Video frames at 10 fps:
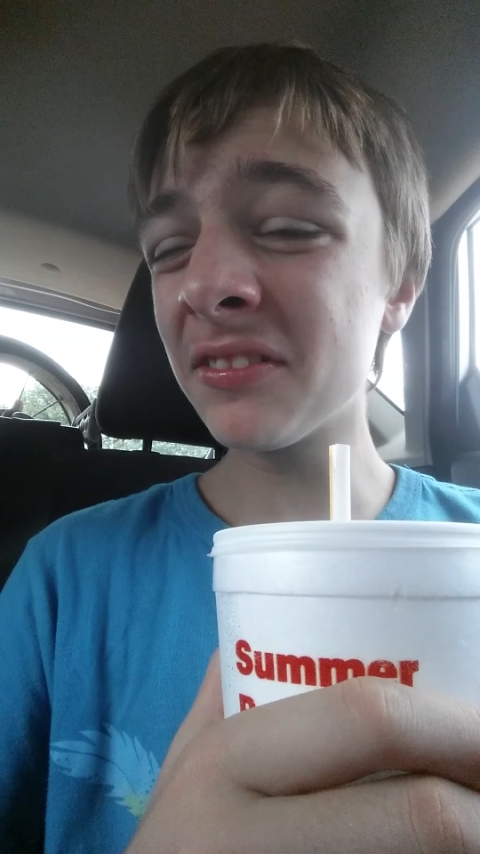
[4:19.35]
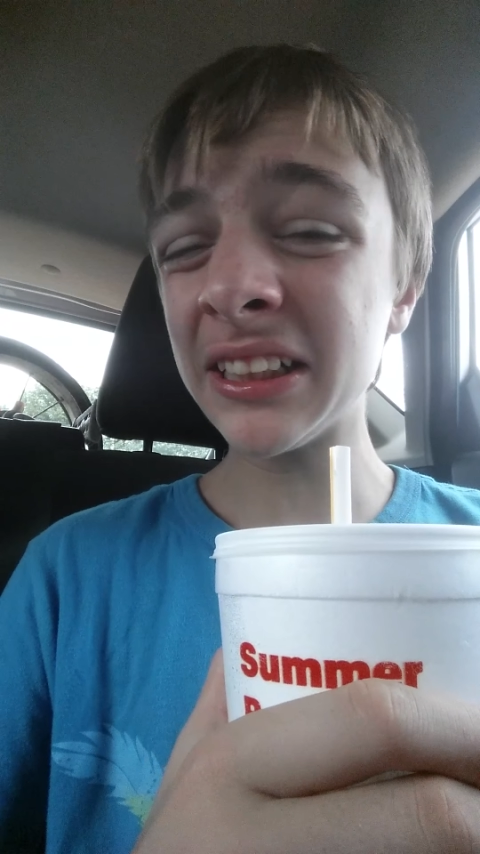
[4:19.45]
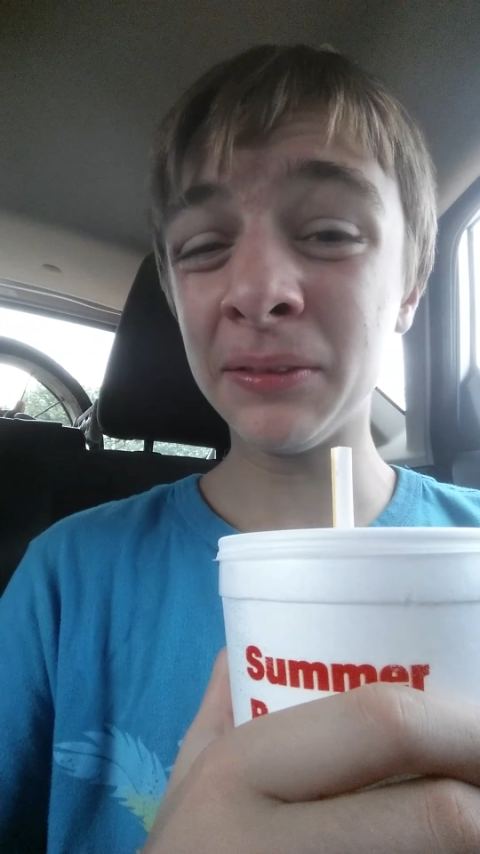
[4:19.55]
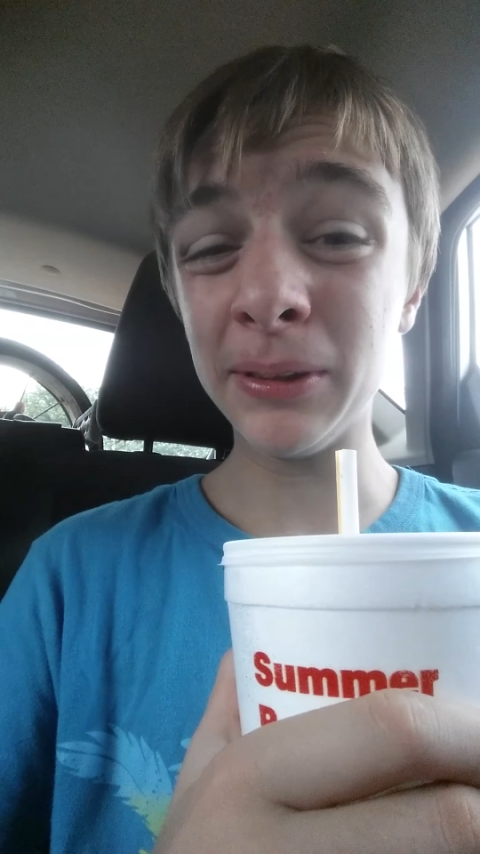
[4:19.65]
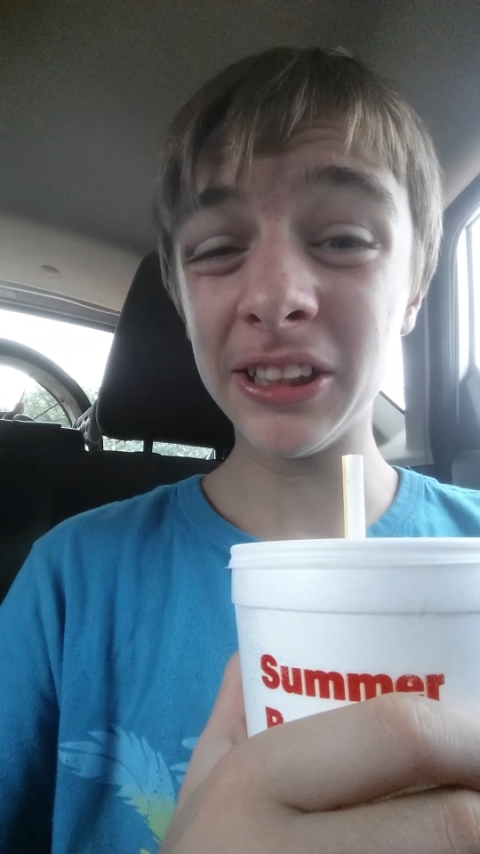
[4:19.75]
would
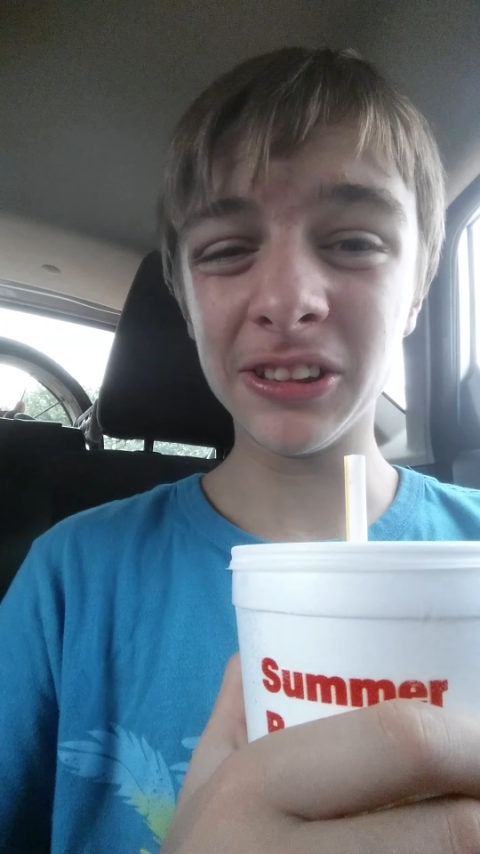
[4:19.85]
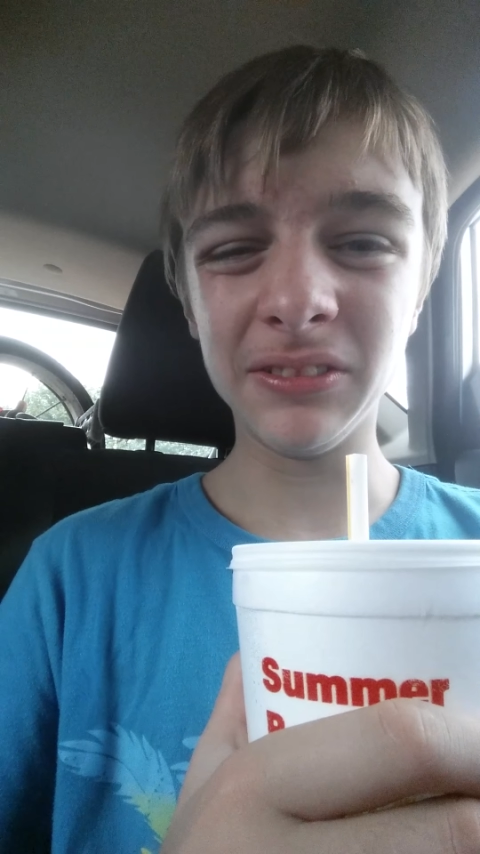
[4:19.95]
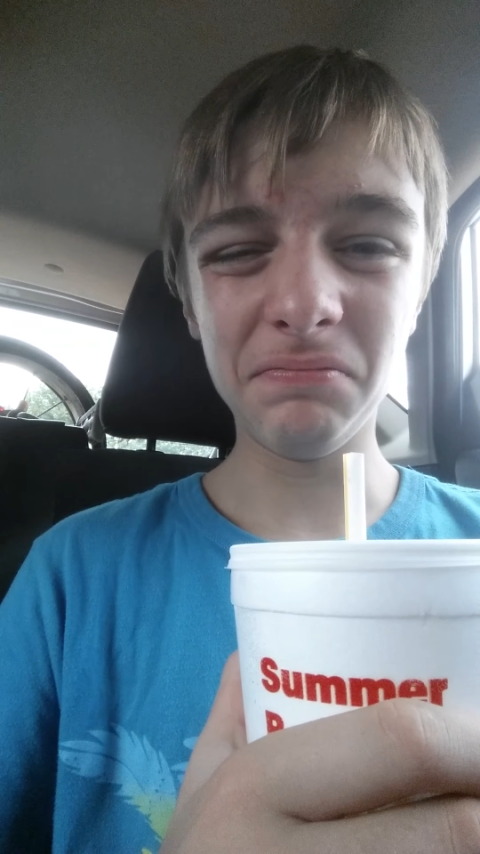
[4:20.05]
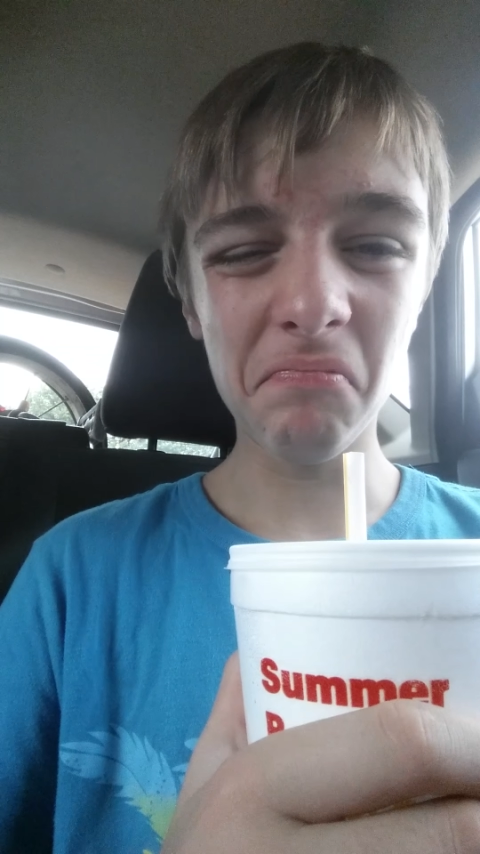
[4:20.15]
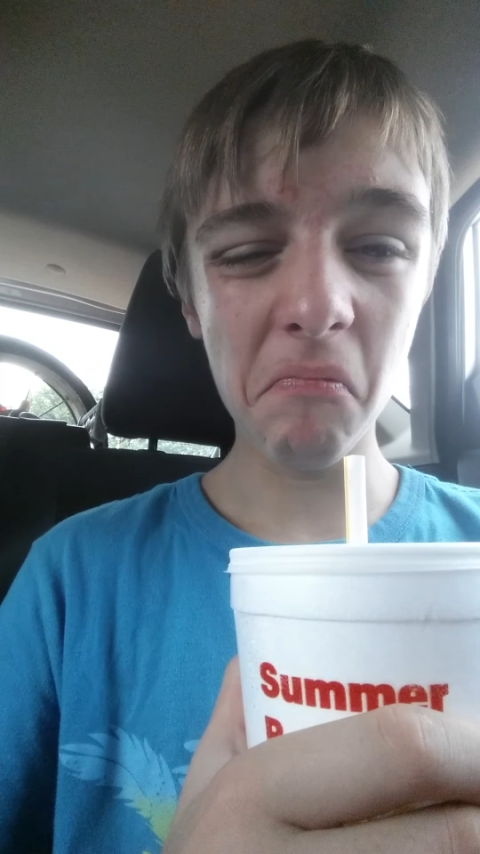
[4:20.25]
have tasted
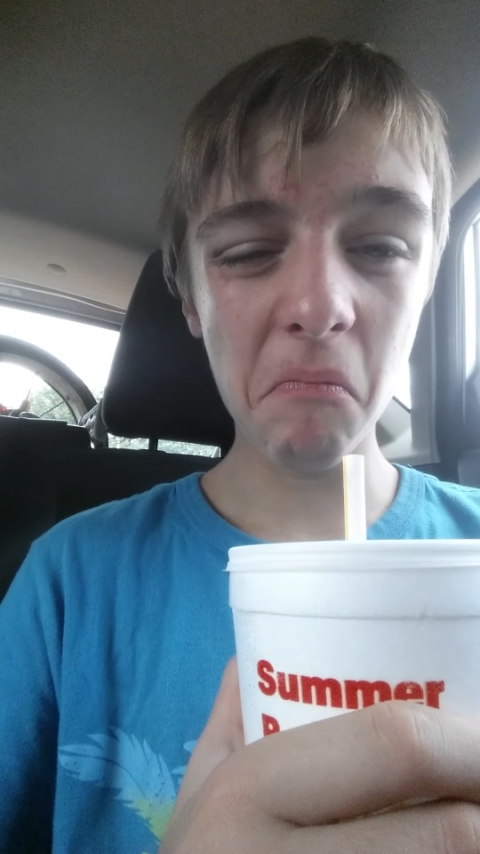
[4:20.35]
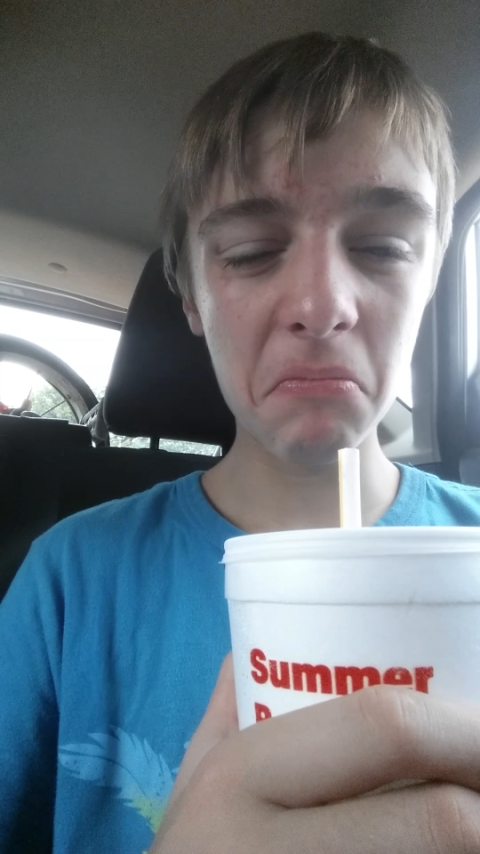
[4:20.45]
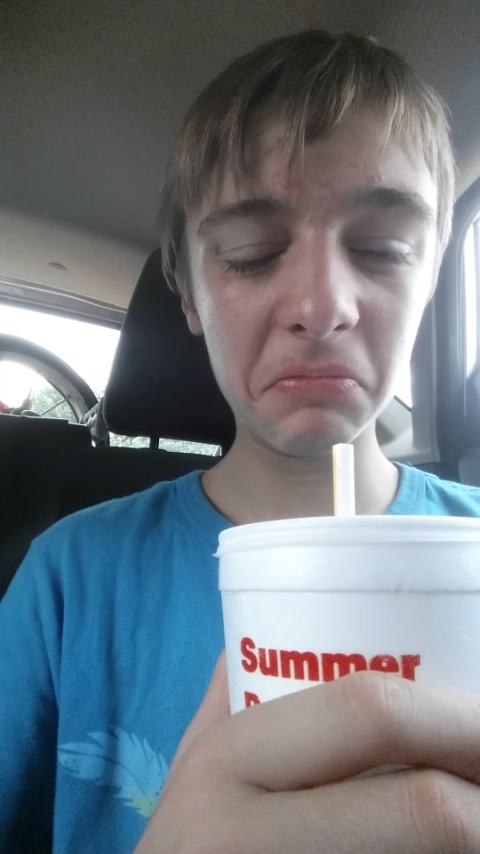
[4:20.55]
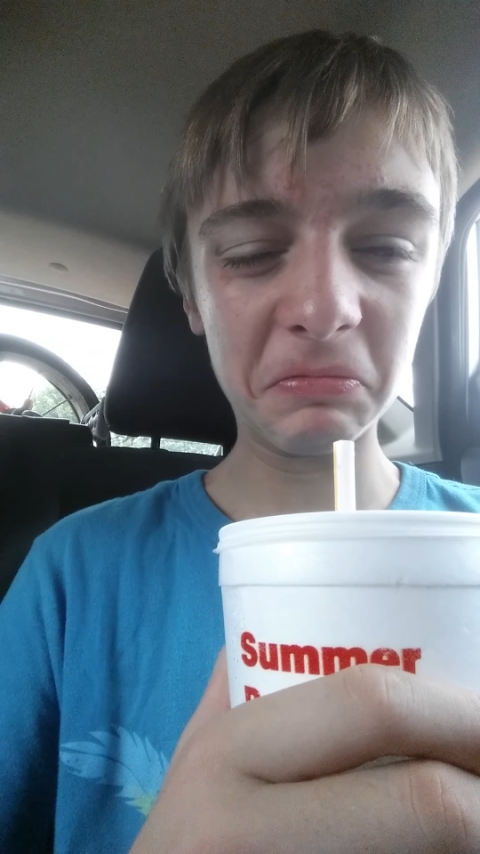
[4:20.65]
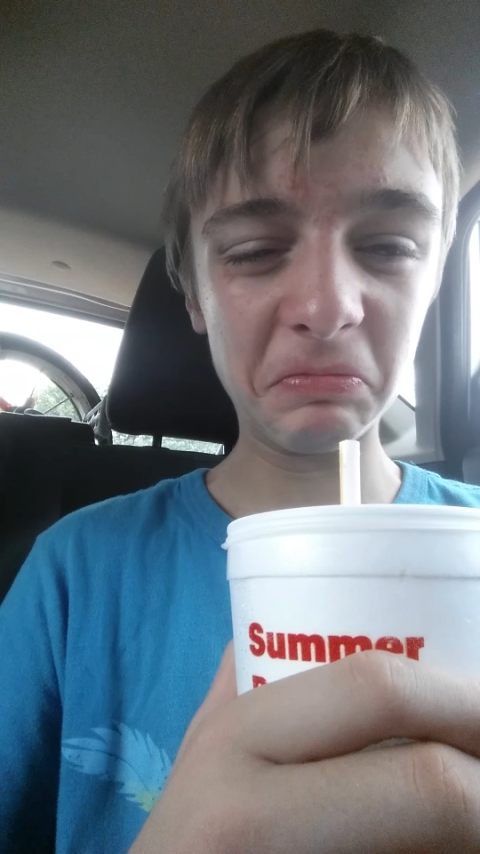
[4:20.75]
better. Yeah.